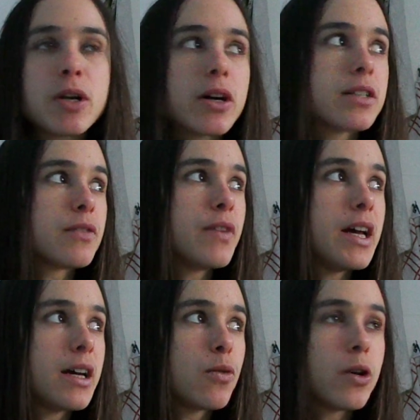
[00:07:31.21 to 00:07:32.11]
but like a
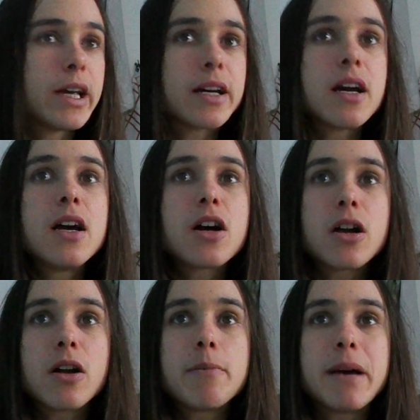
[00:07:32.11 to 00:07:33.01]
severe chronic kind
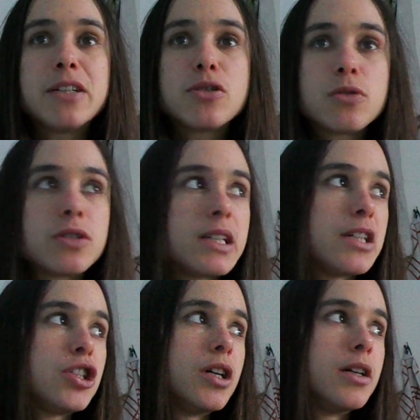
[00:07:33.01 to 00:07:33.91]
of like mental
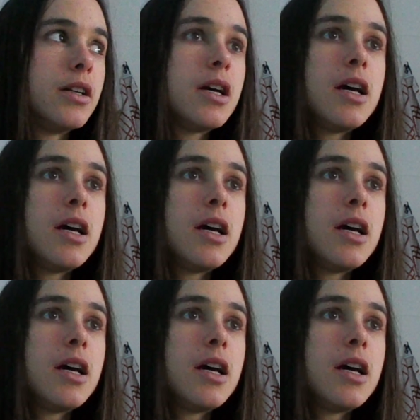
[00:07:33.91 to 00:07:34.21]
condition,